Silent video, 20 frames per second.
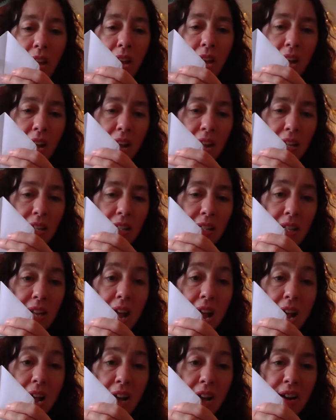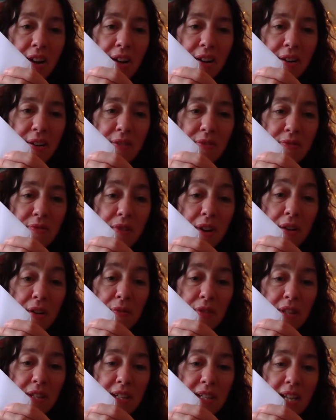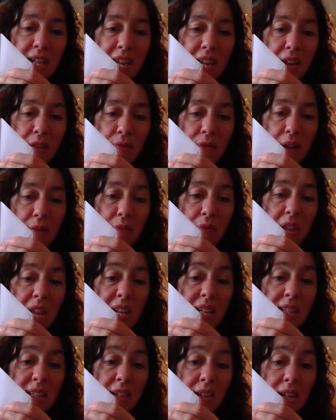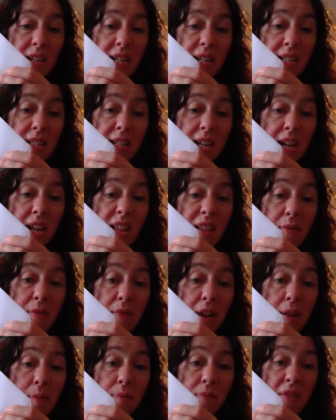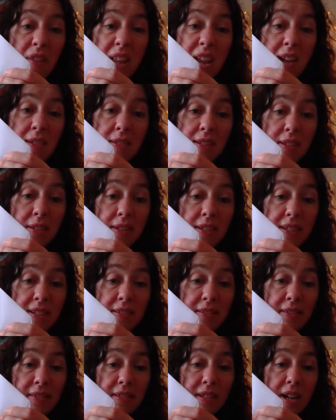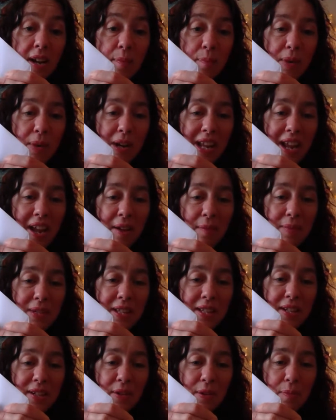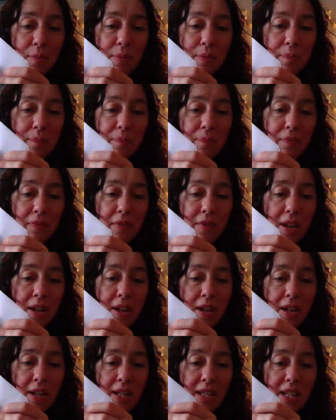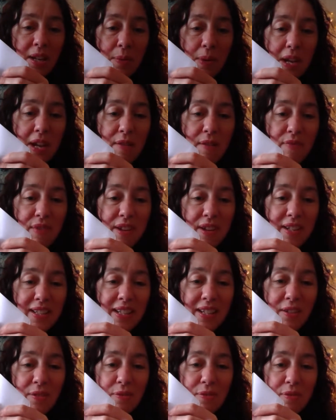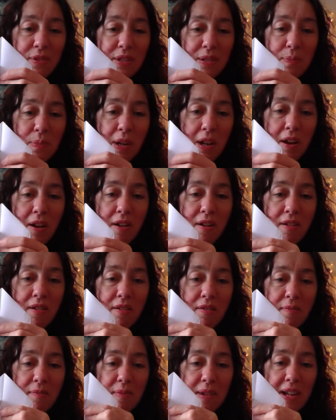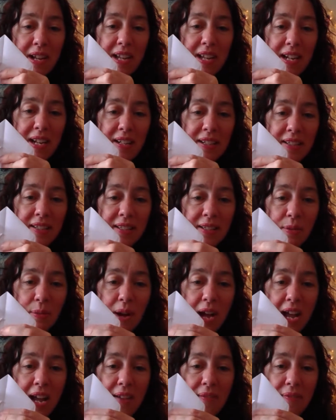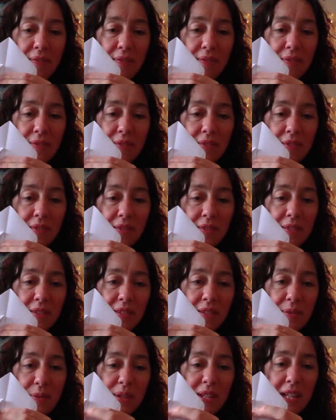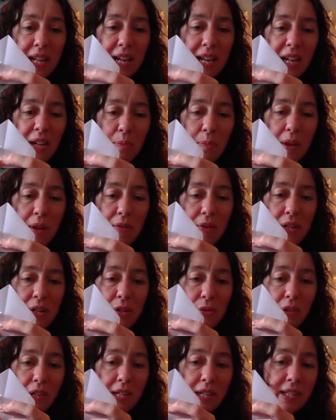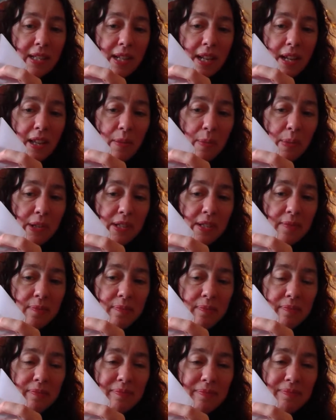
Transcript: And now, rather than taking a flap from the inside, it's taking a flap from the outside and bringing it up to the top. So we're converting it all to become like a little square with a little bit of intricacy at the bottom.